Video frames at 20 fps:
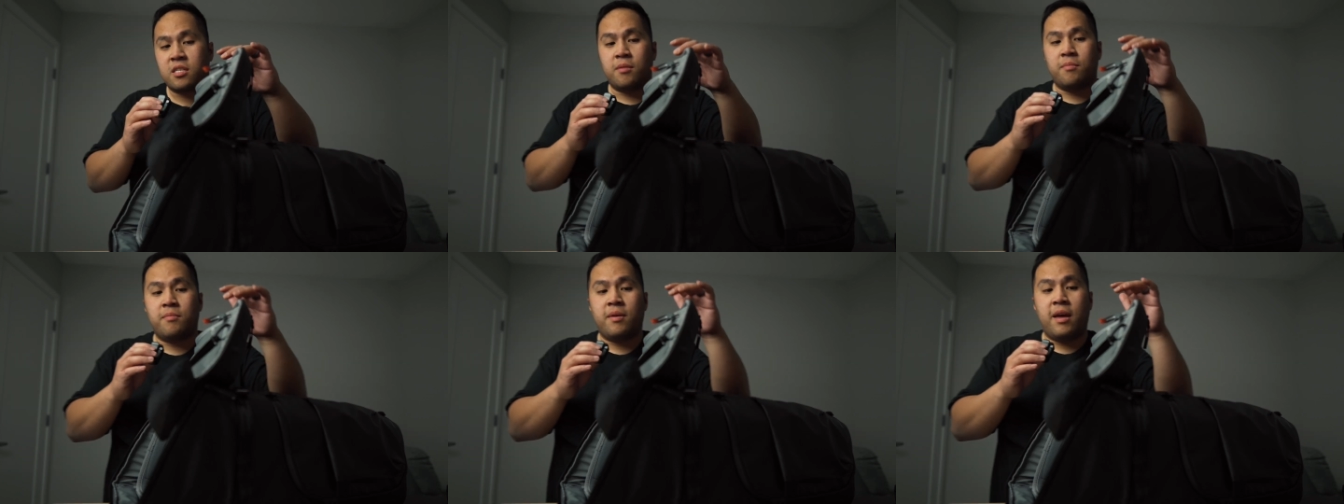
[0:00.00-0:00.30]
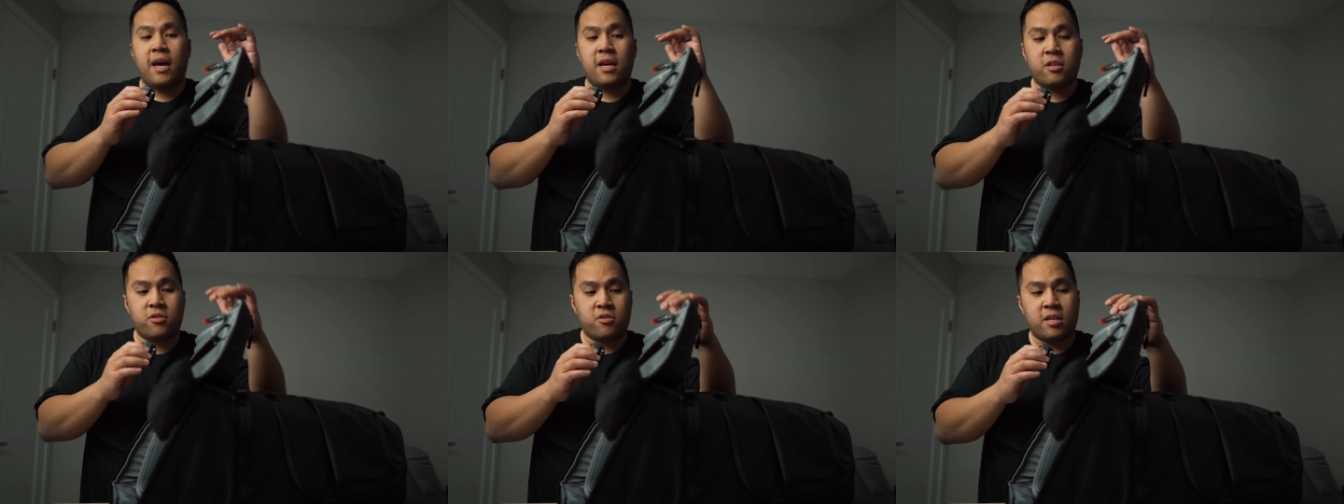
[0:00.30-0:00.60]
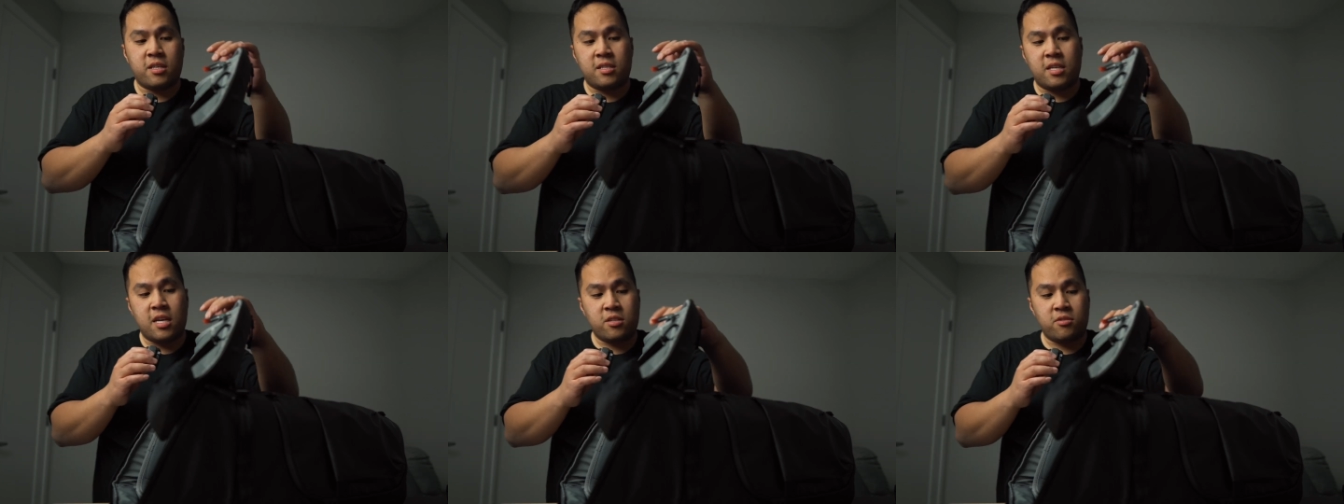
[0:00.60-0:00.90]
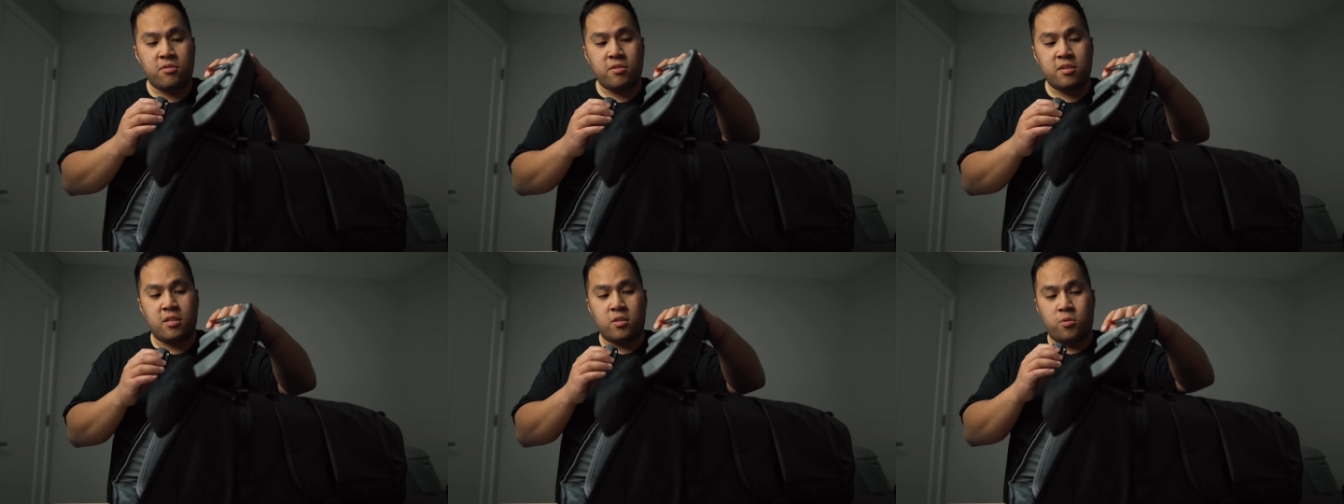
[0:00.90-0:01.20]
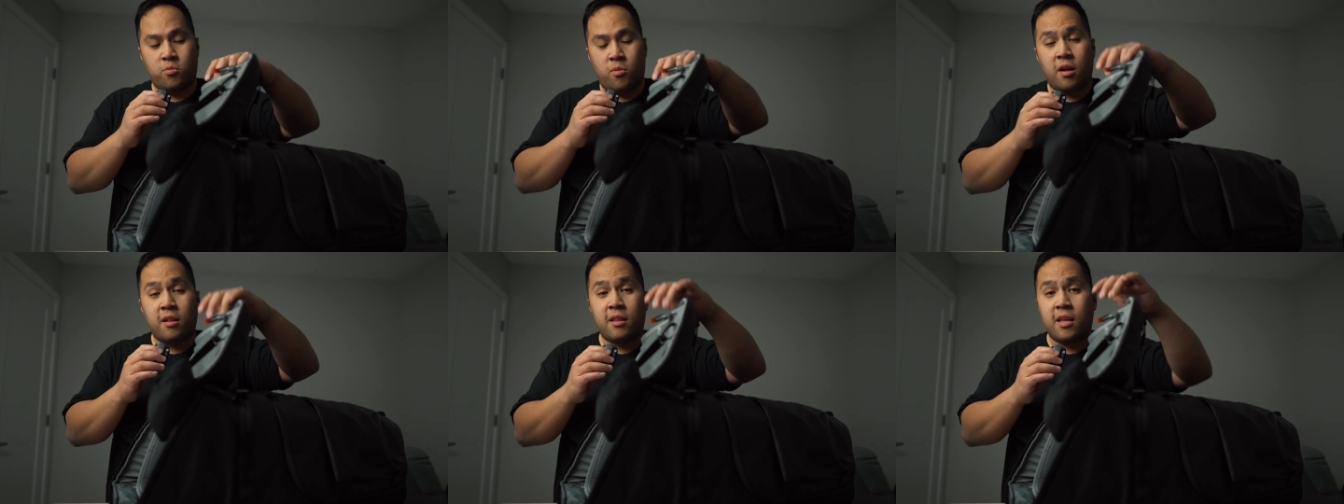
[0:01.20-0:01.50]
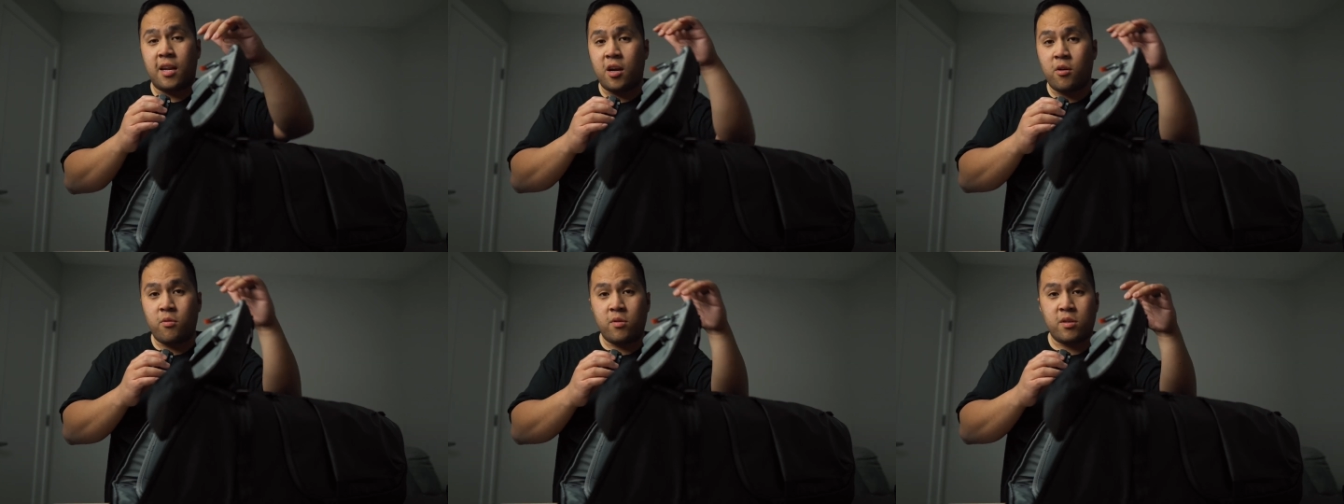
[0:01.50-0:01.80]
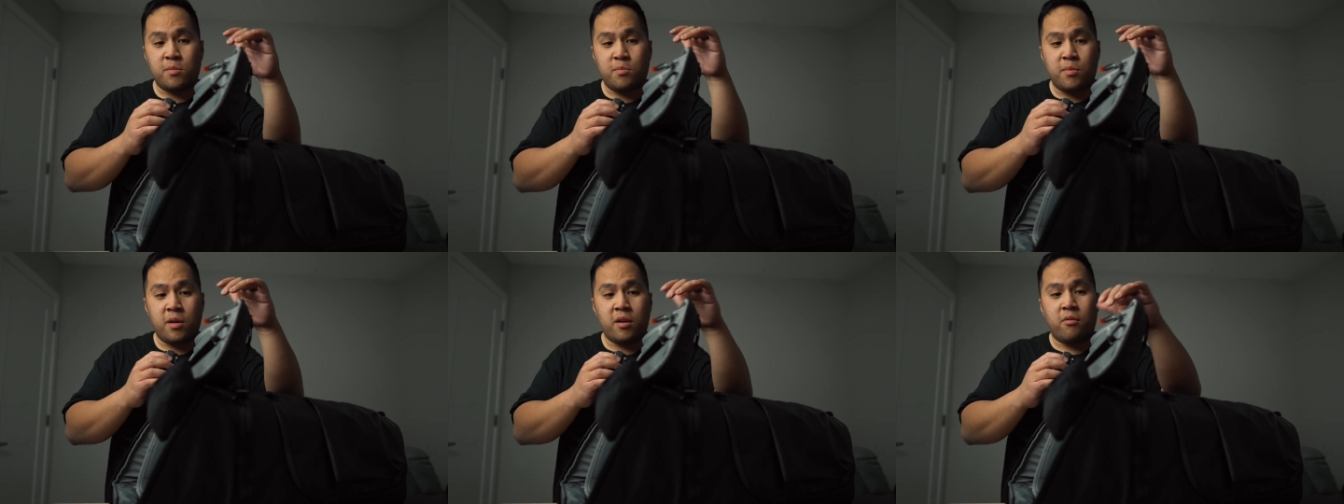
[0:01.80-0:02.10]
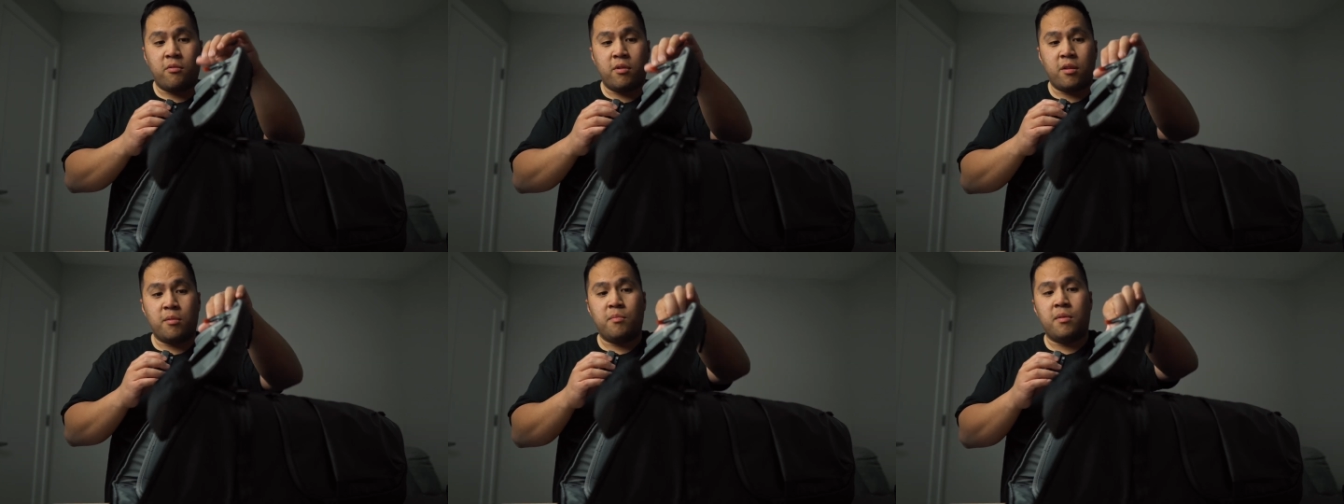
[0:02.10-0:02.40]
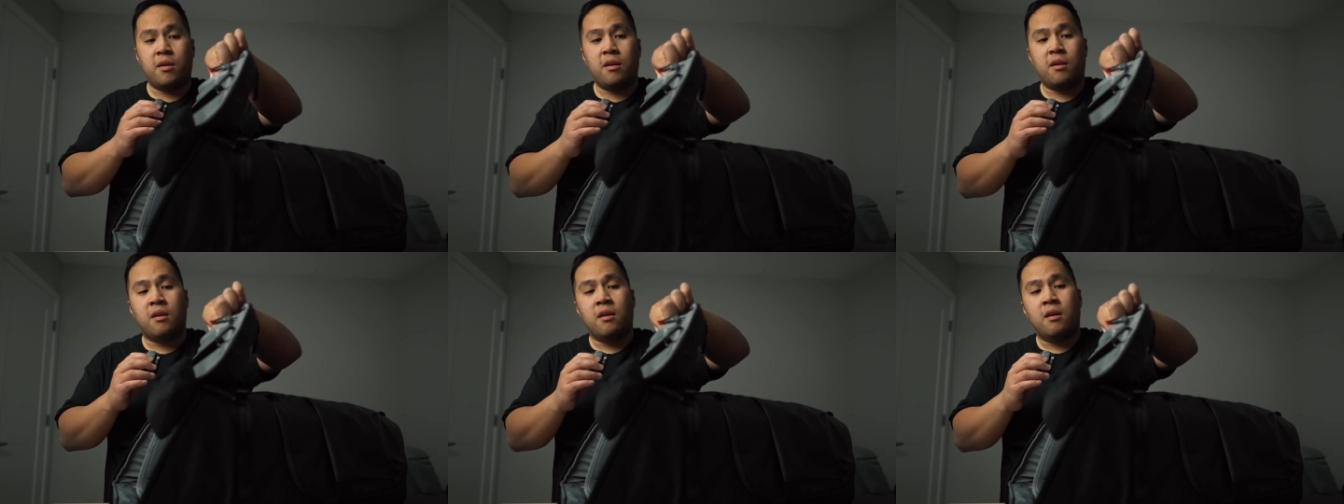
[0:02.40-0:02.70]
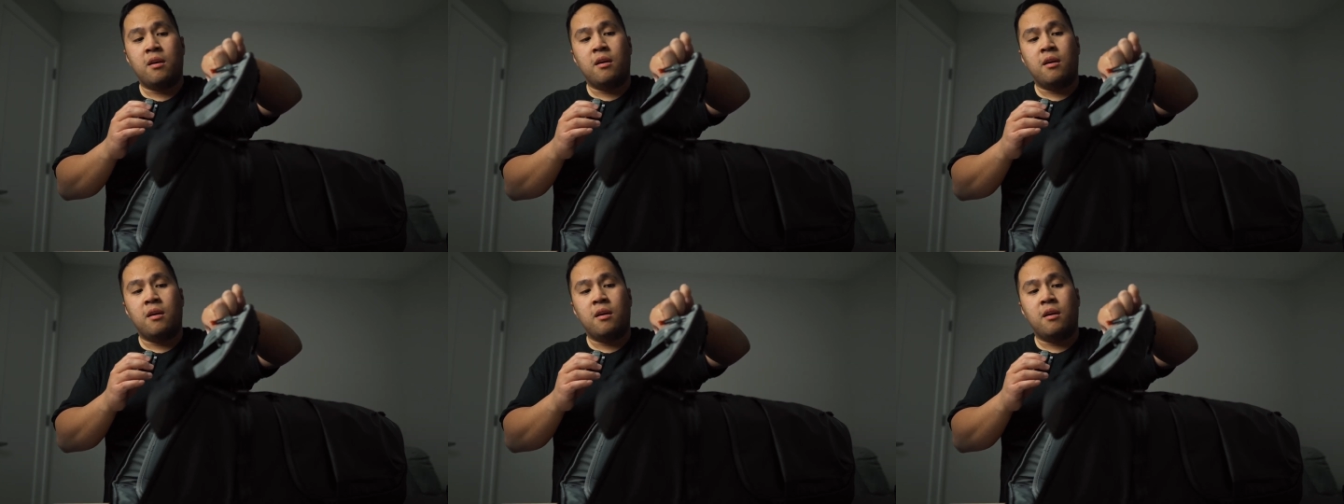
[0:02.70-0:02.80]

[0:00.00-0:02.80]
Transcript: some extra accessories as well that I always bring with me.